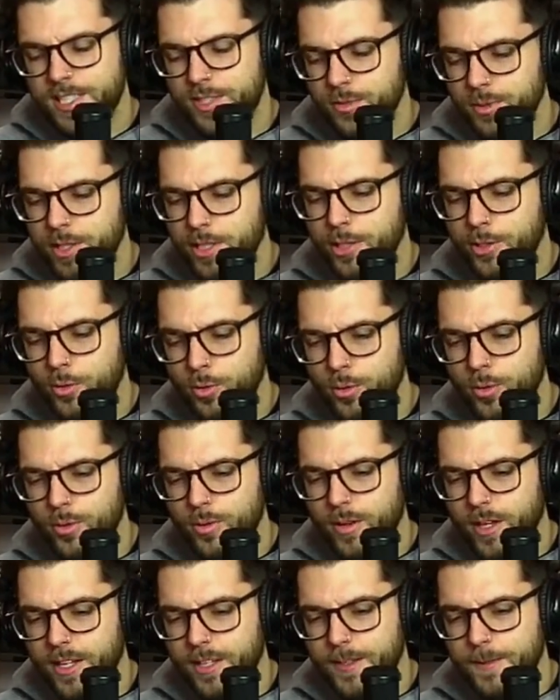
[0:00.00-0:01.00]
really cool.
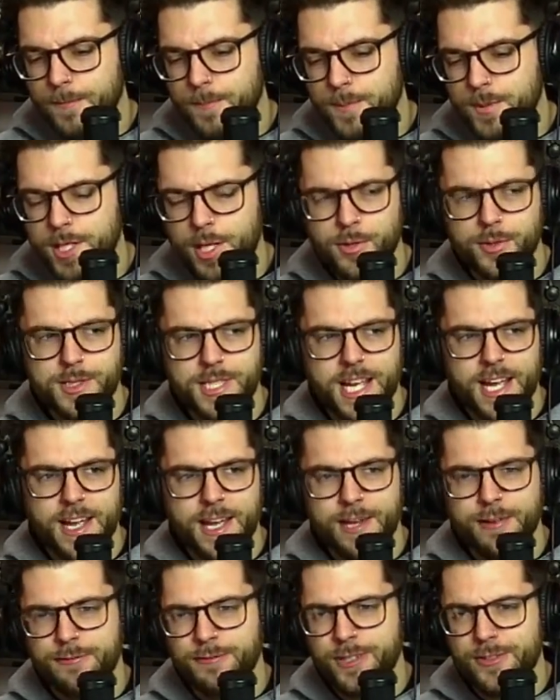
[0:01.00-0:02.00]
Like the other day I
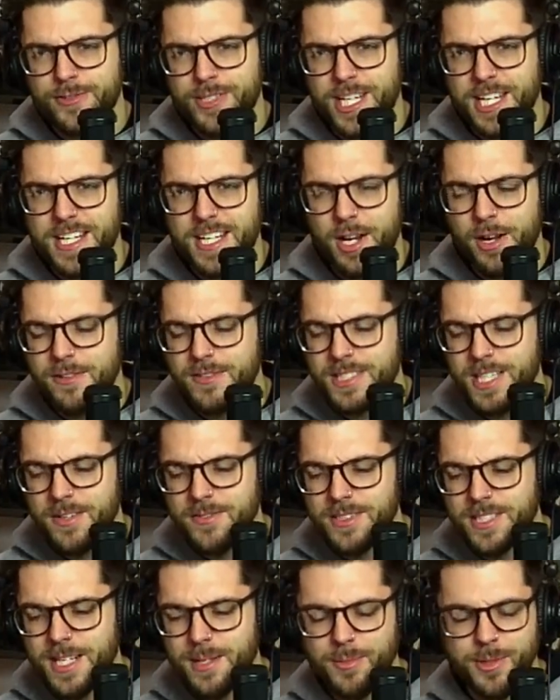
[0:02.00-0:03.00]
had 15 and I have
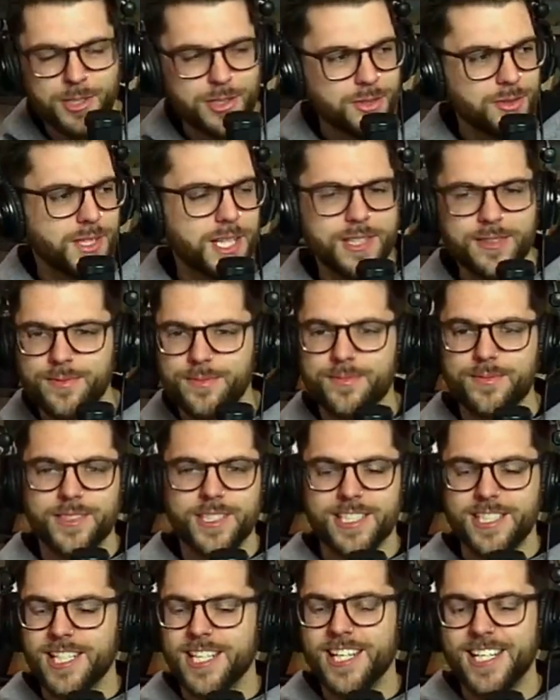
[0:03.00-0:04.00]
17. I'm like, dude, that's
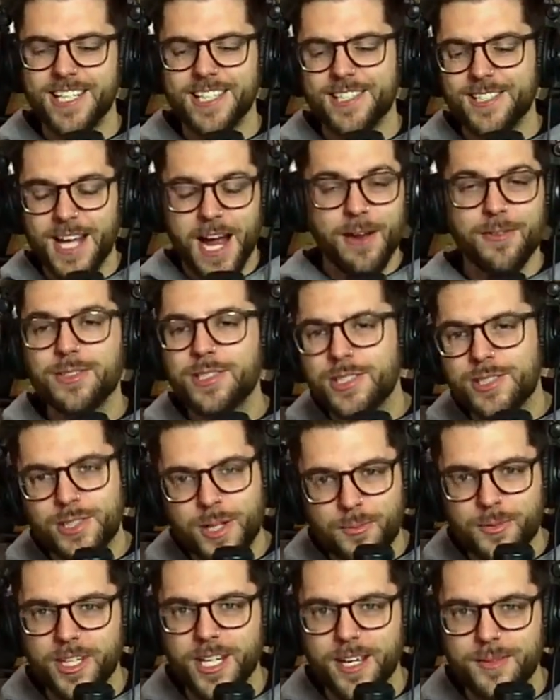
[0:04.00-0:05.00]
obviously
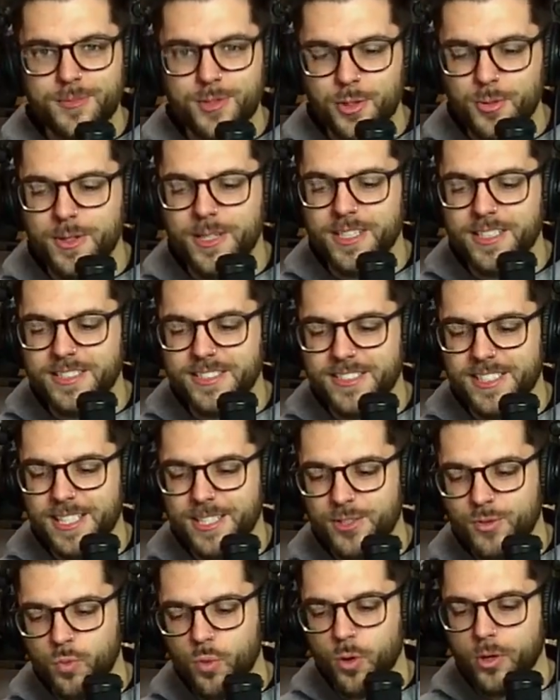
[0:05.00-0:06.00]
something I'm doing is
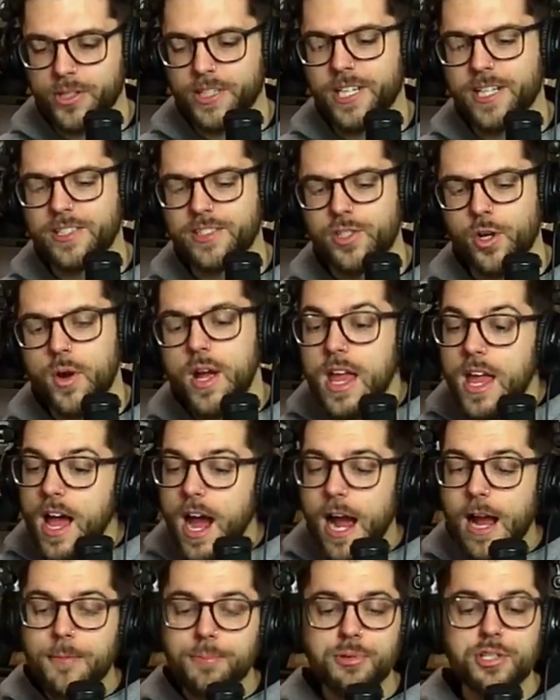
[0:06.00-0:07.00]
working. So
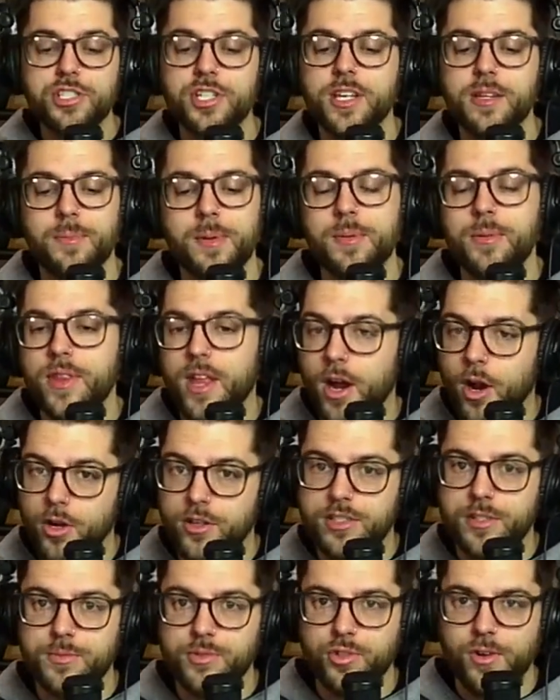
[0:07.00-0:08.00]
I appreciate the people that are
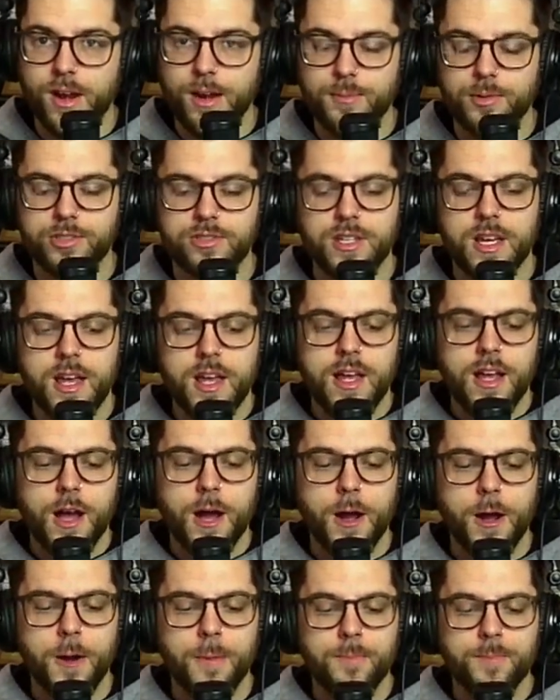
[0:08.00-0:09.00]
subscribers.
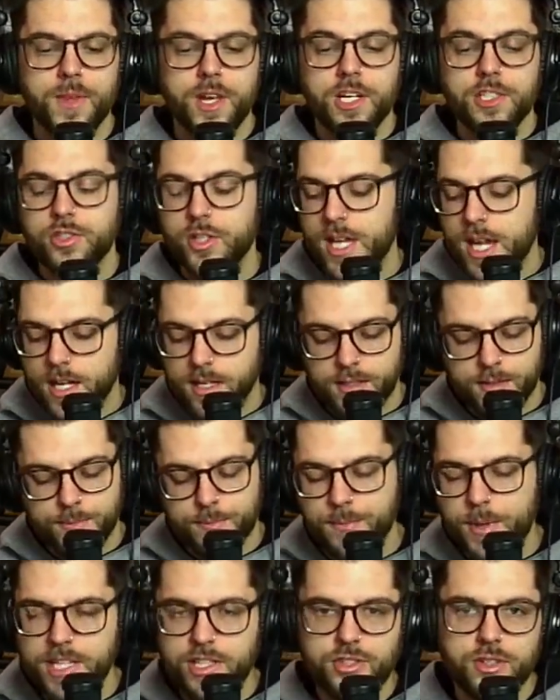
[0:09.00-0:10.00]
So yeah,
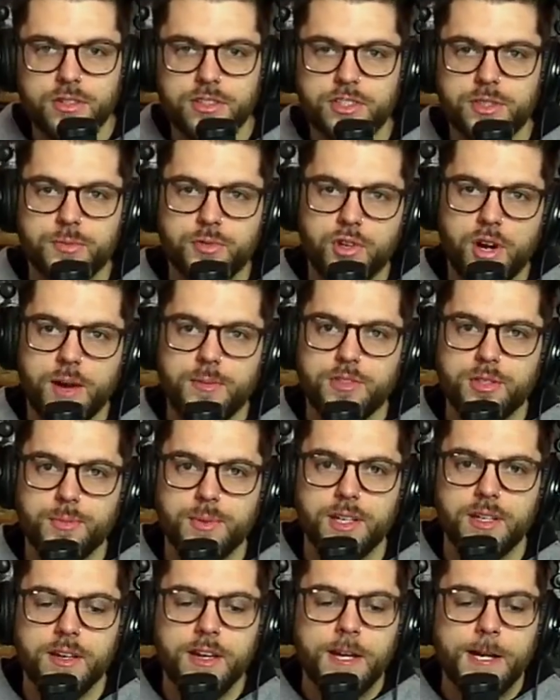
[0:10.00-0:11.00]
make sure to subscribe to
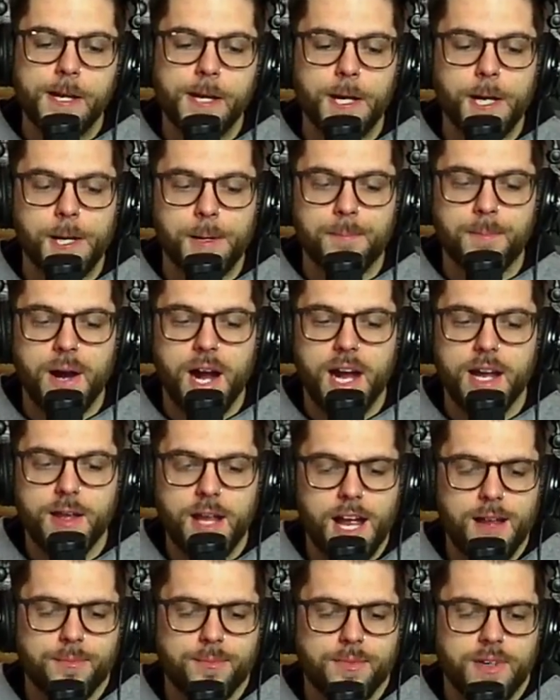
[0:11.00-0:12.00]
me. I
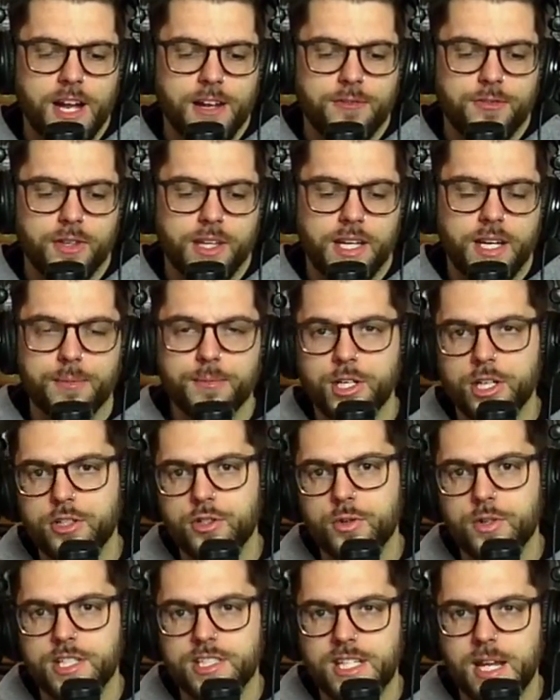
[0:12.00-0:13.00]
feel like I'm gonna do
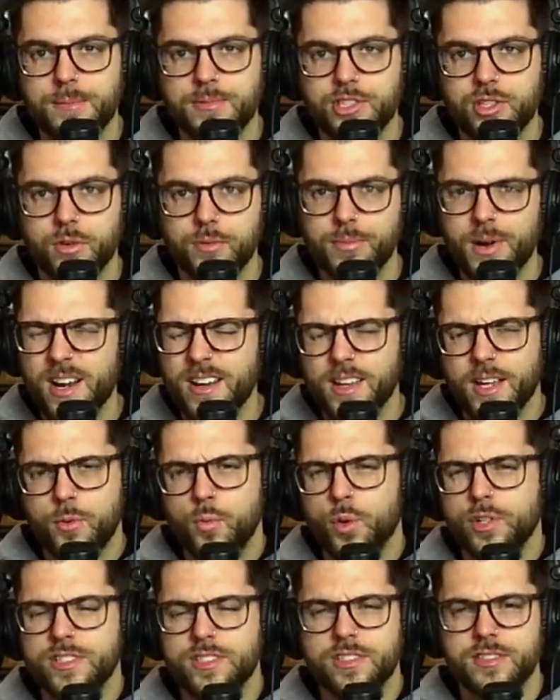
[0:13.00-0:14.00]
this episode probably like
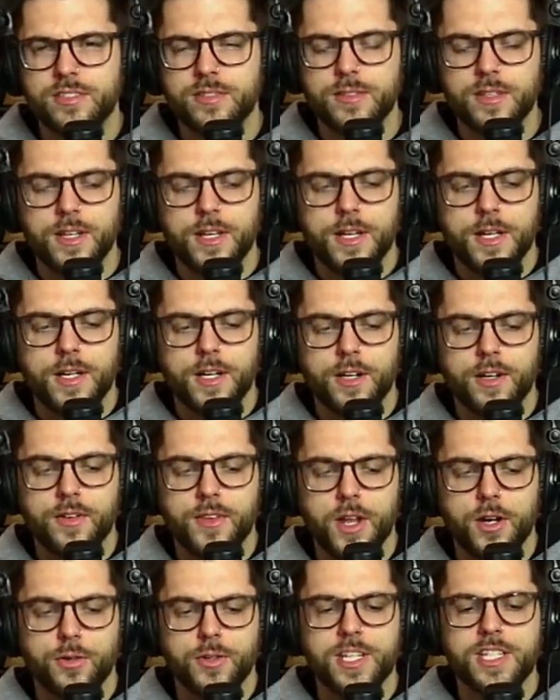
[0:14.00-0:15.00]
once,
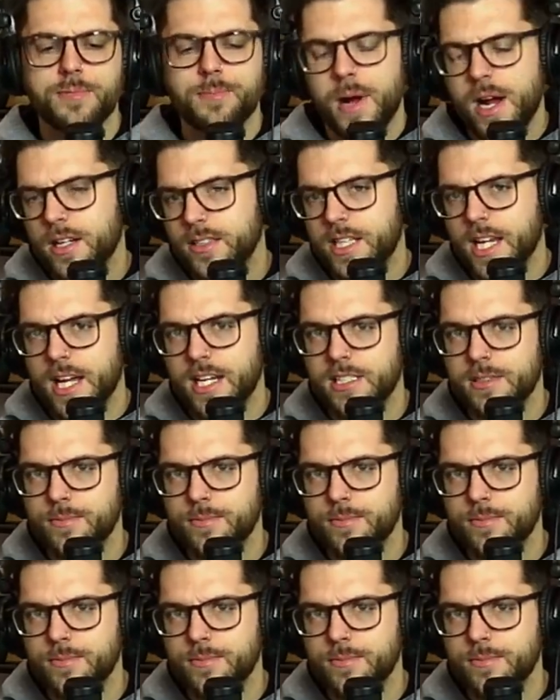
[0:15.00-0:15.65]
or this podcast